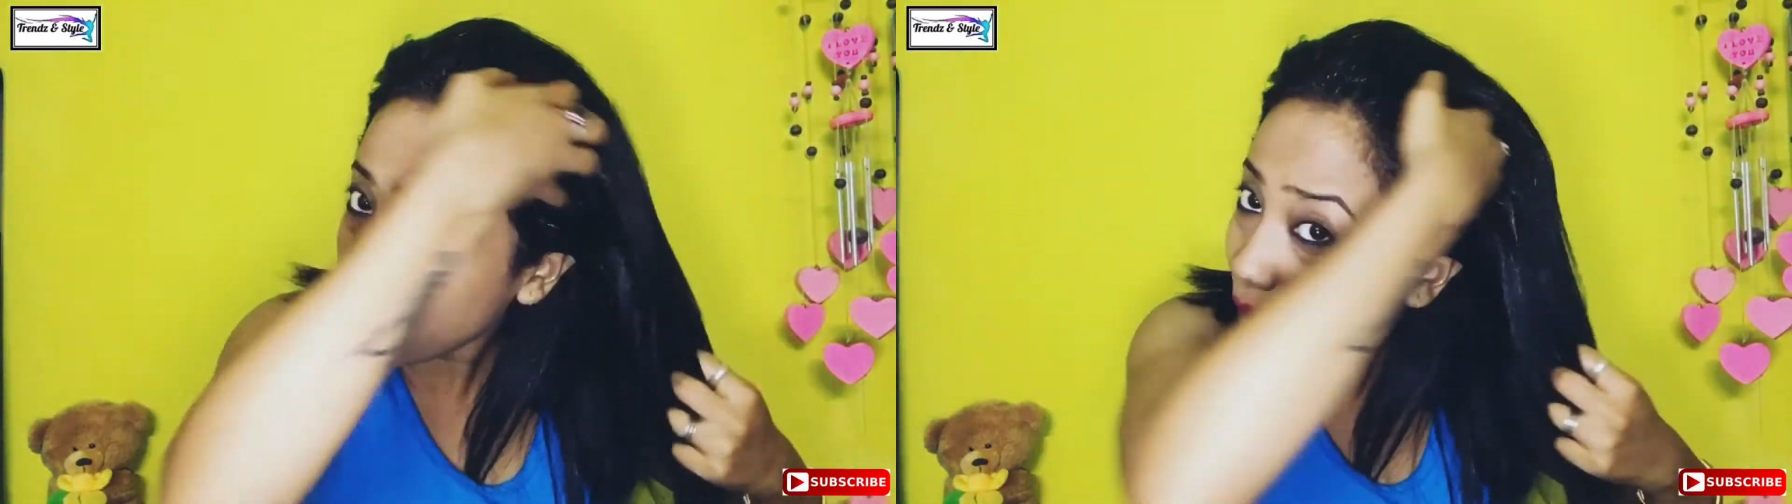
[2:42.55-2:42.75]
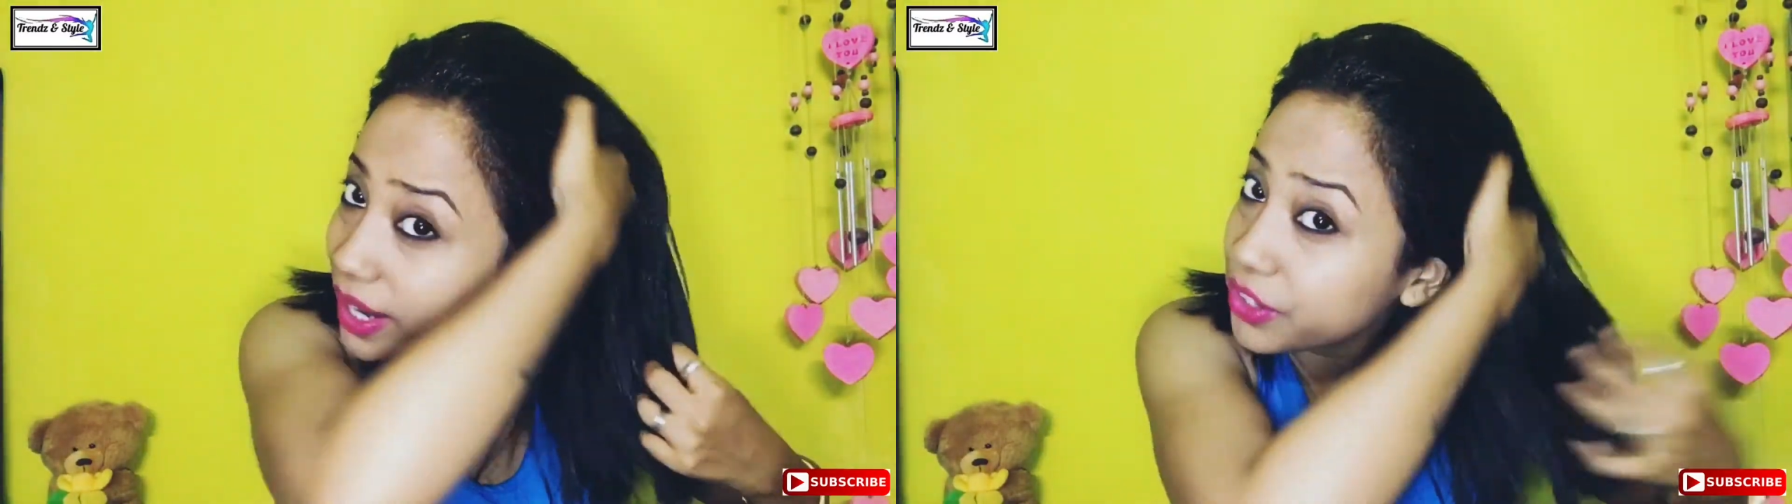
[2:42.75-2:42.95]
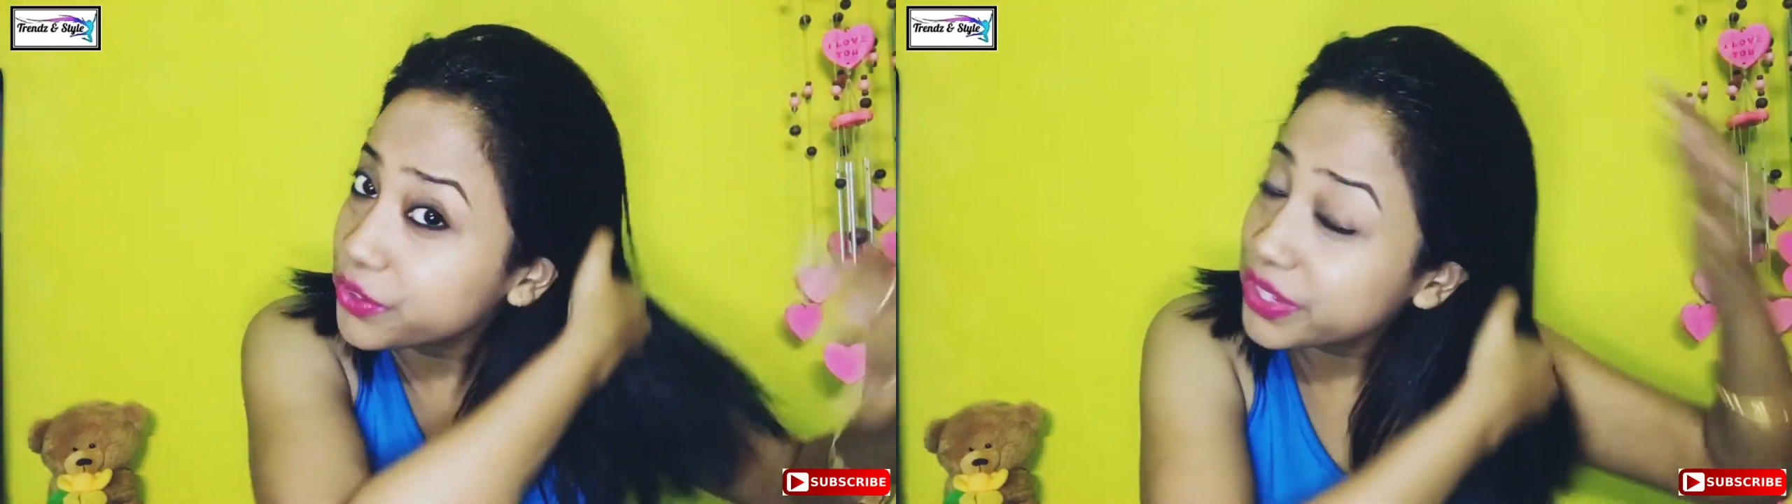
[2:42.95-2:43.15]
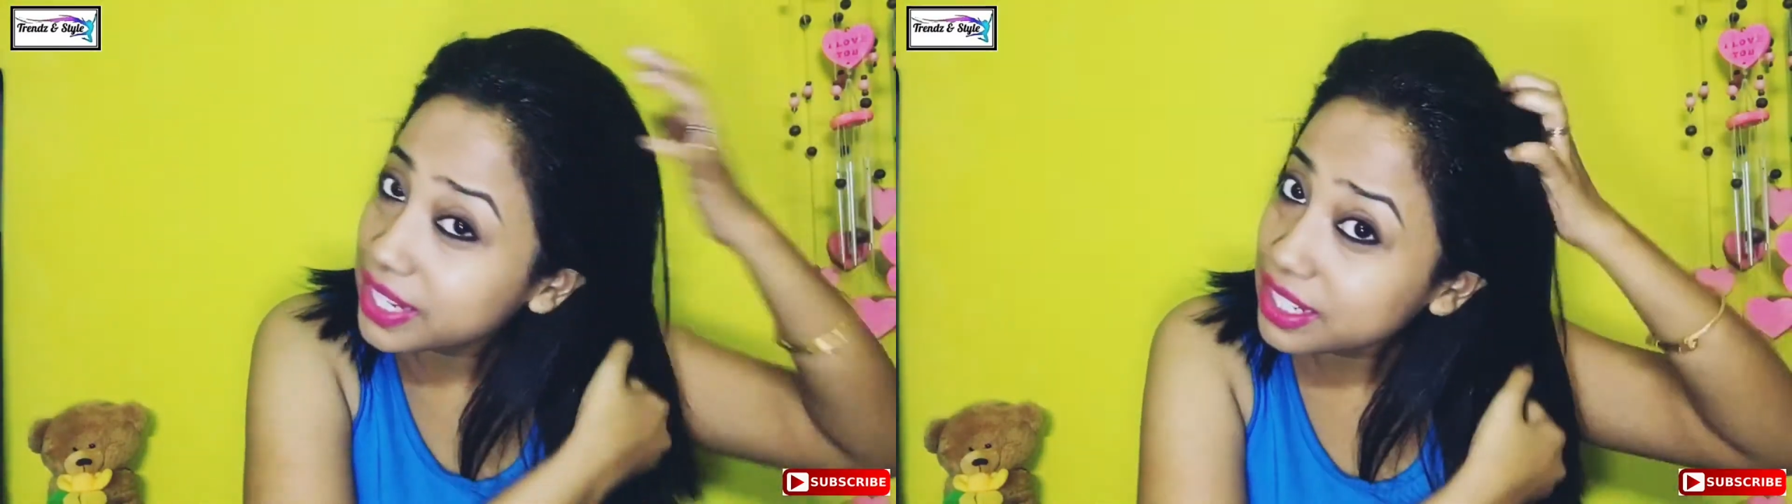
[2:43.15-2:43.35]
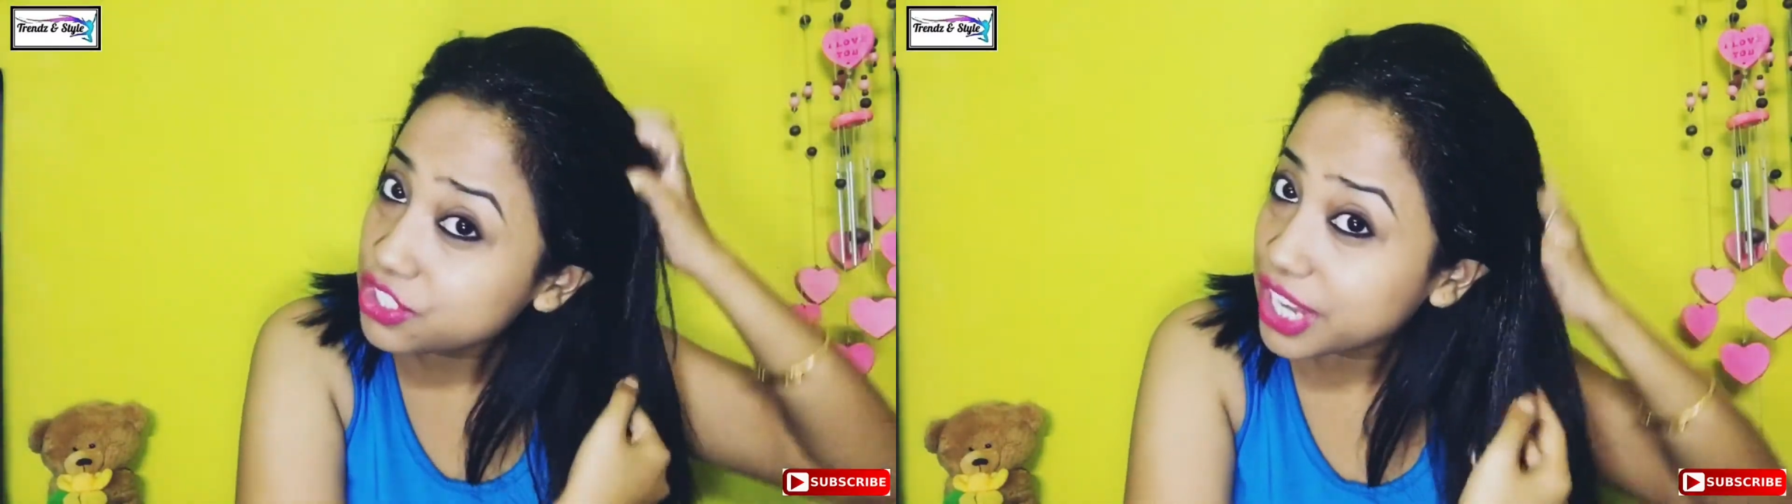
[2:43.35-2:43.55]
oil
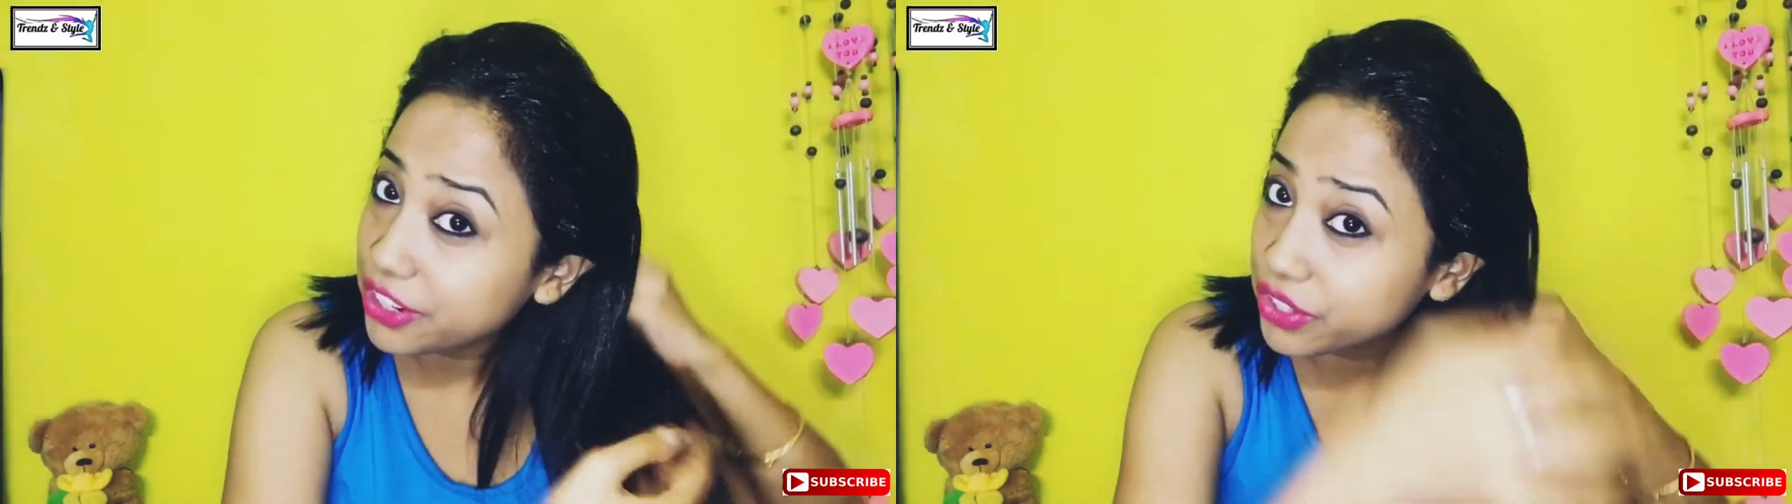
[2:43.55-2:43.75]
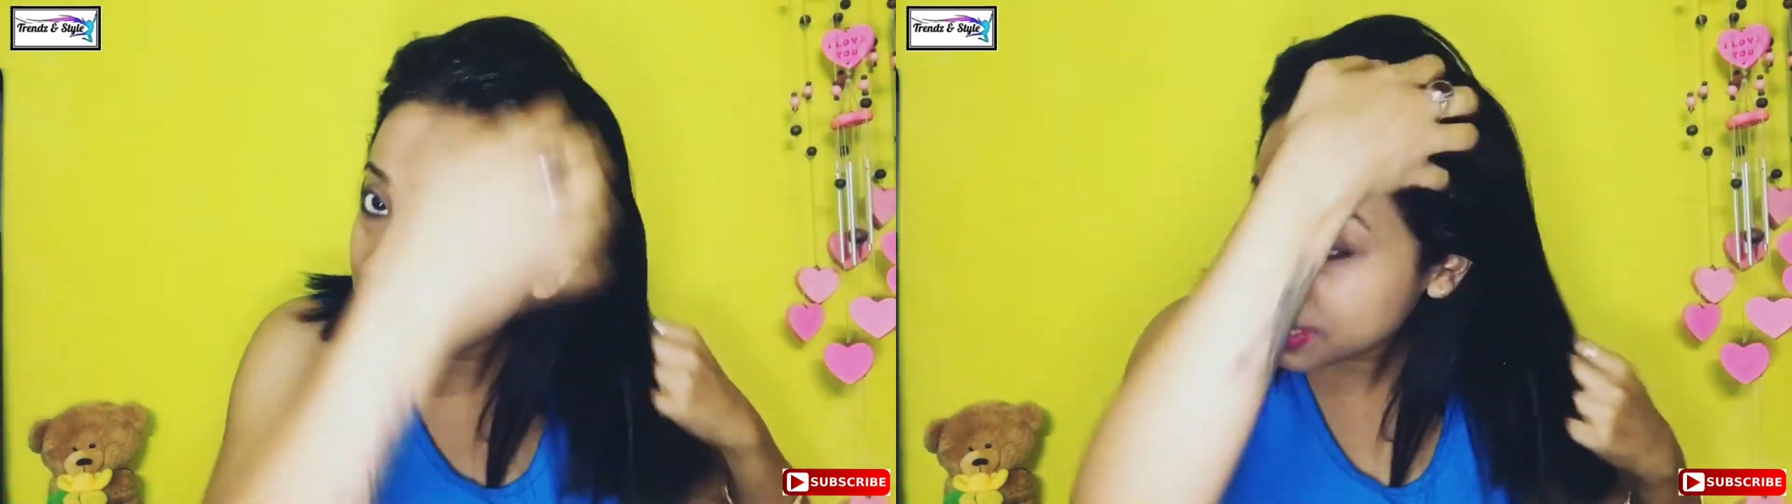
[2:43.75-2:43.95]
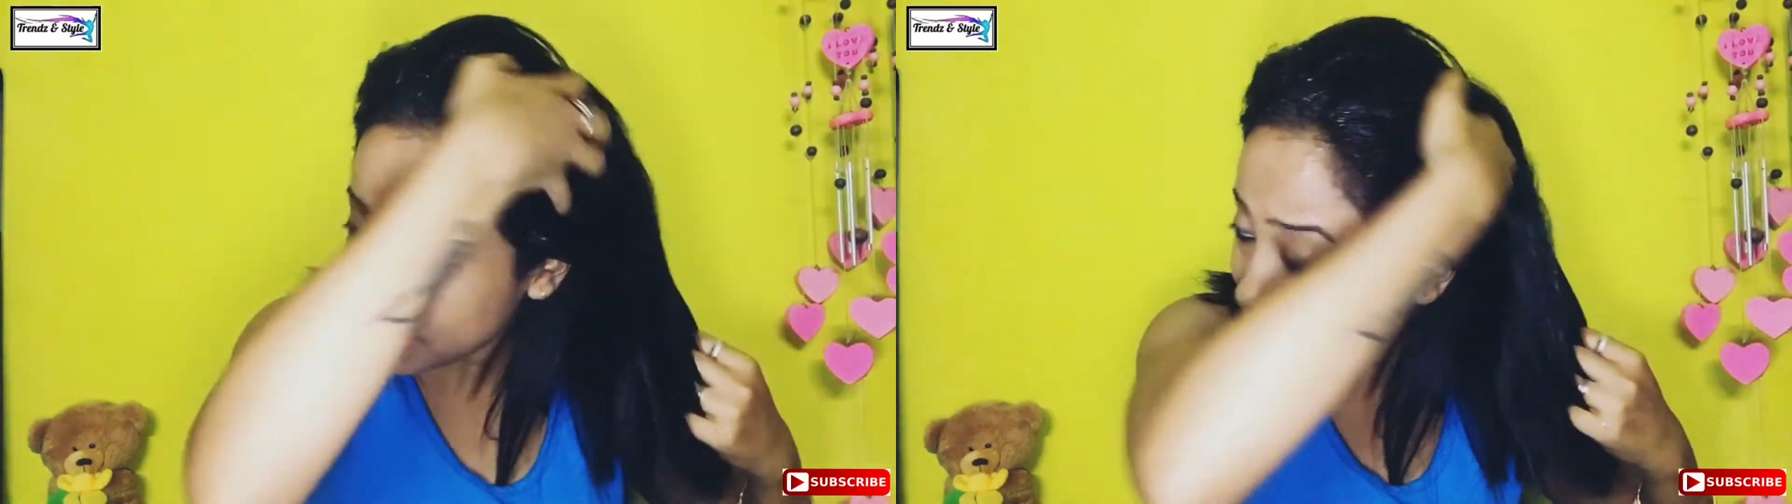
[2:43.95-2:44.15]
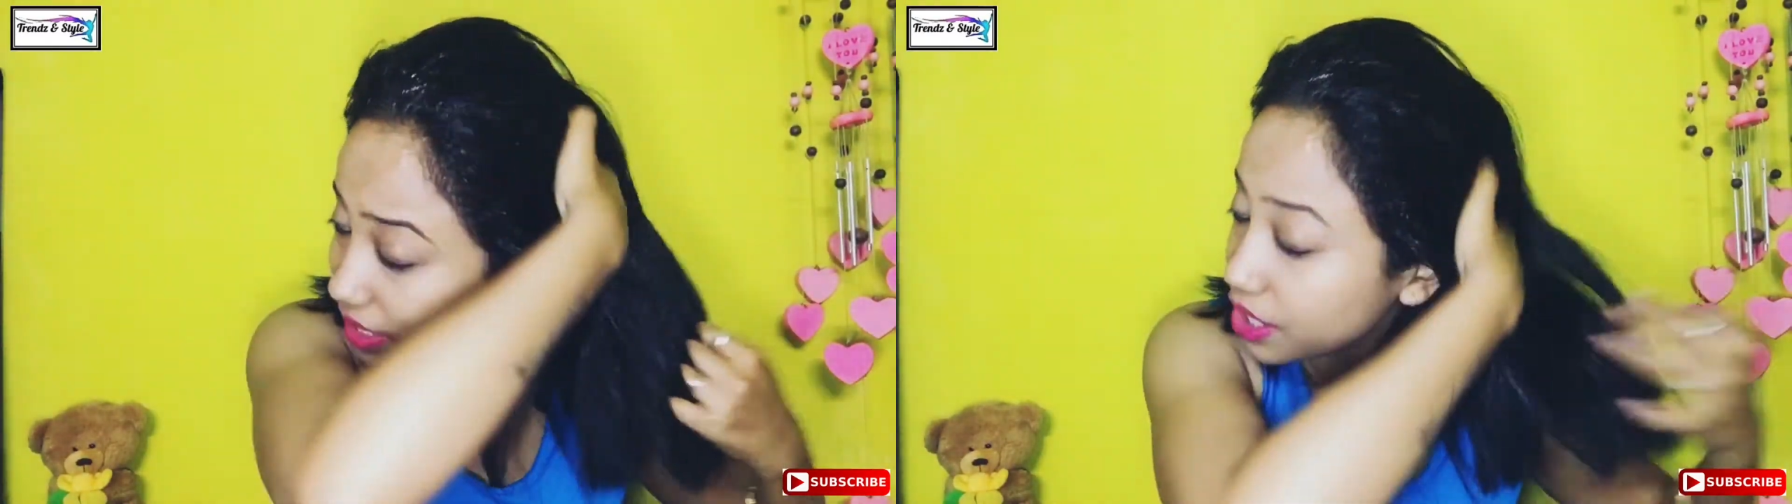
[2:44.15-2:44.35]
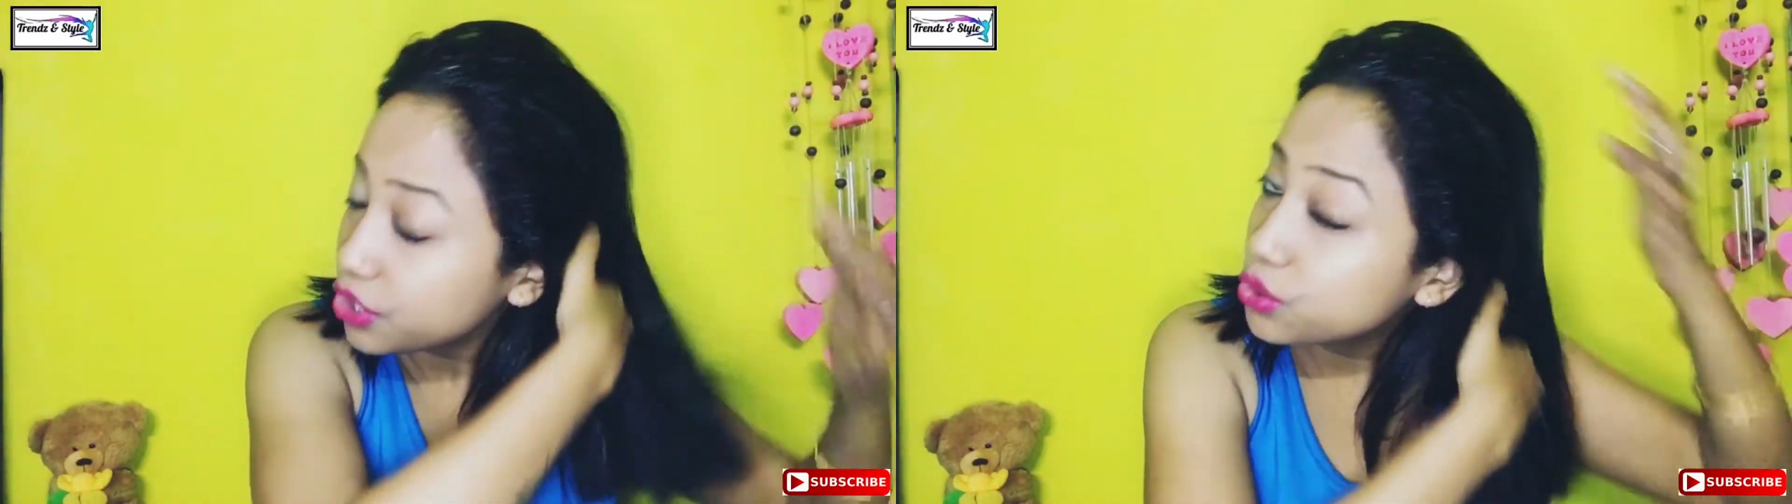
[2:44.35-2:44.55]
really generously